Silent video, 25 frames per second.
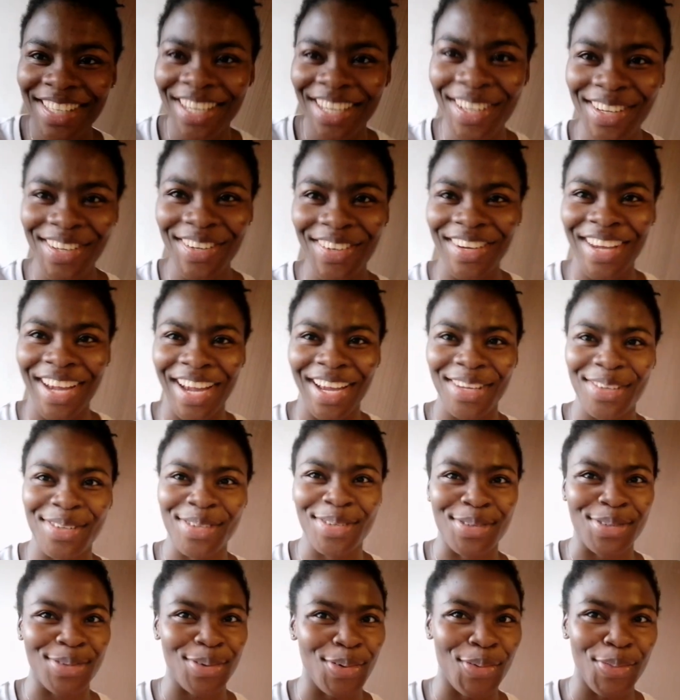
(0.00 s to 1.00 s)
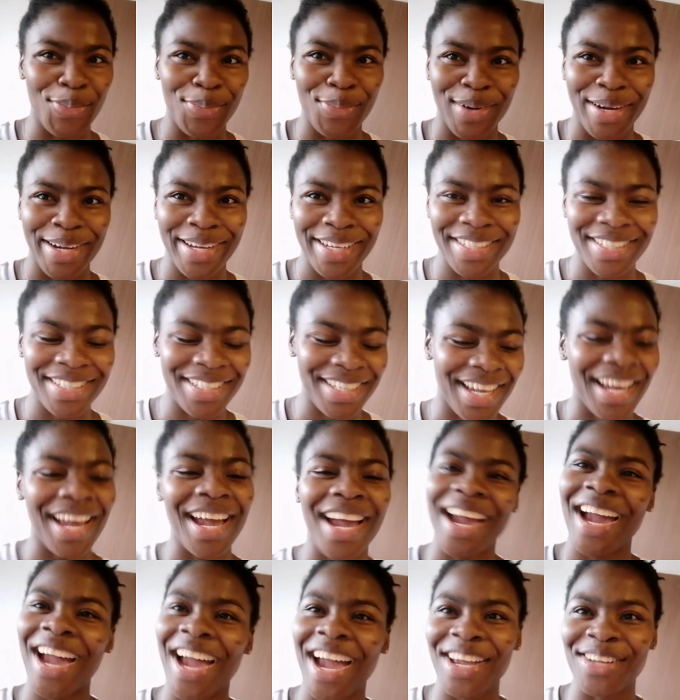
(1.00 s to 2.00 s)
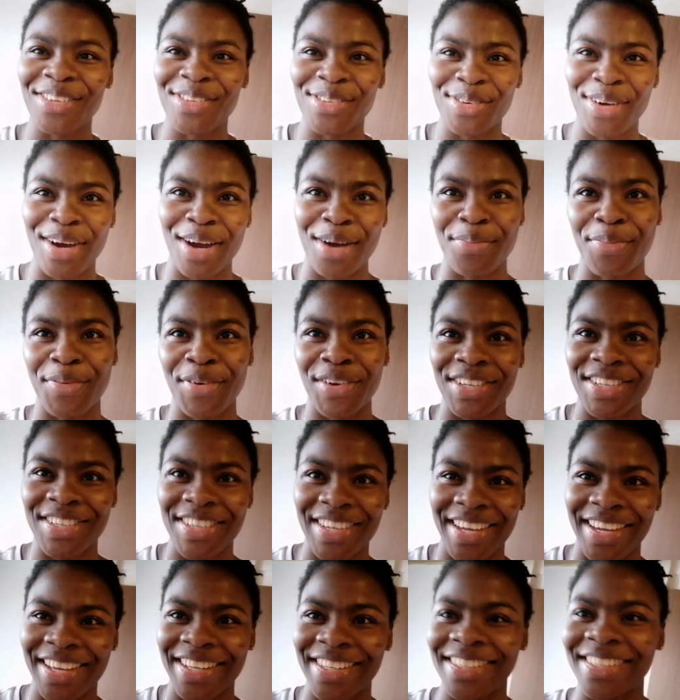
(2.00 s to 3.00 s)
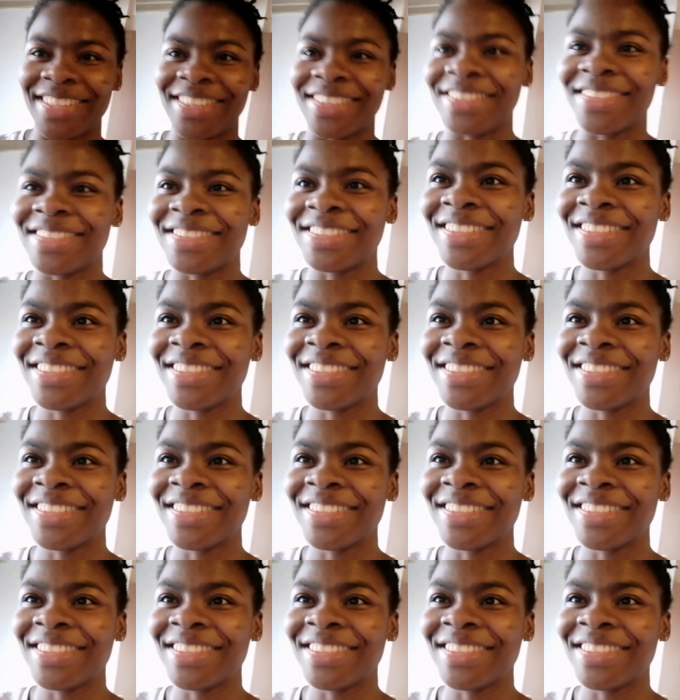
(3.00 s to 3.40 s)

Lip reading: Thank you guys so much, I do appreciate it.